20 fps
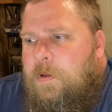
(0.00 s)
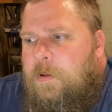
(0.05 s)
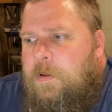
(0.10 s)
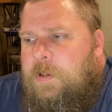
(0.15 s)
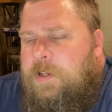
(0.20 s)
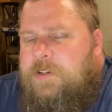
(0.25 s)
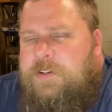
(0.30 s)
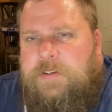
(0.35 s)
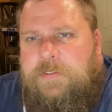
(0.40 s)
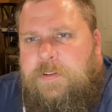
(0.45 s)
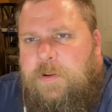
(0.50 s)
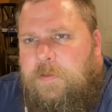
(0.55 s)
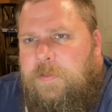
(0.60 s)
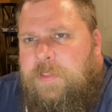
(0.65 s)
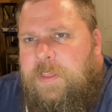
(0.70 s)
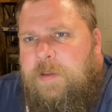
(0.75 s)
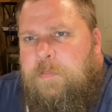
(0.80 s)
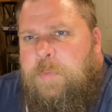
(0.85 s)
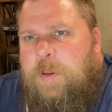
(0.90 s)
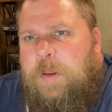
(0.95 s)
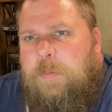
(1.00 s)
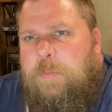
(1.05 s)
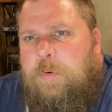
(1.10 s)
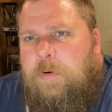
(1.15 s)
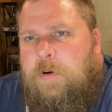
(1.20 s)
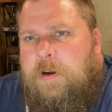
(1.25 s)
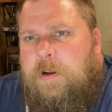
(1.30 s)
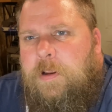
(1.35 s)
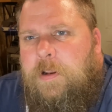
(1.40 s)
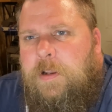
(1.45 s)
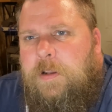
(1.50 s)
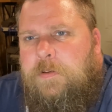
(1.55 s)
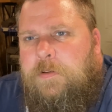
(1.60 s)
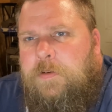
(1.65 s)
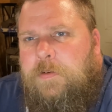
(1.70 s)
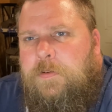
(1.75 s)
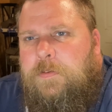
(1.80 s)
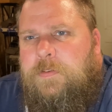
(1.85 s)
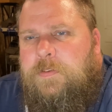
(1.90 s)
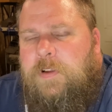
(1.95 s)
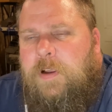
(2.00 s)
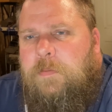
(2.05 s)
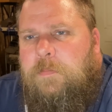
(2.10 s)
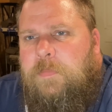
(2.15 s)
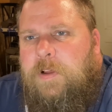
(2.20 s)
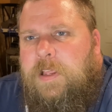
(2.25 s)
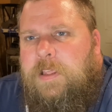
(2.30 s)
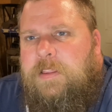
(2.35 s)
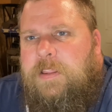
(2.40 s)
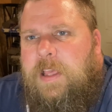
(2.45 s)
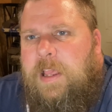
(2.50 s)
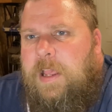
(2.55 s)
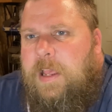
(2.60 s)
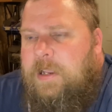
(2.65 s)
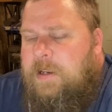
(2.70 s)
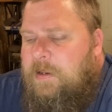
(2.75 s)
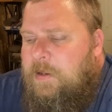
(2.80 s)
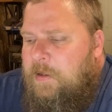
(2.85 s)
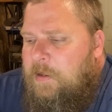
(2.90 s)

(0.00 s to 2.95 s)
you just don't think people are gonna do something like that.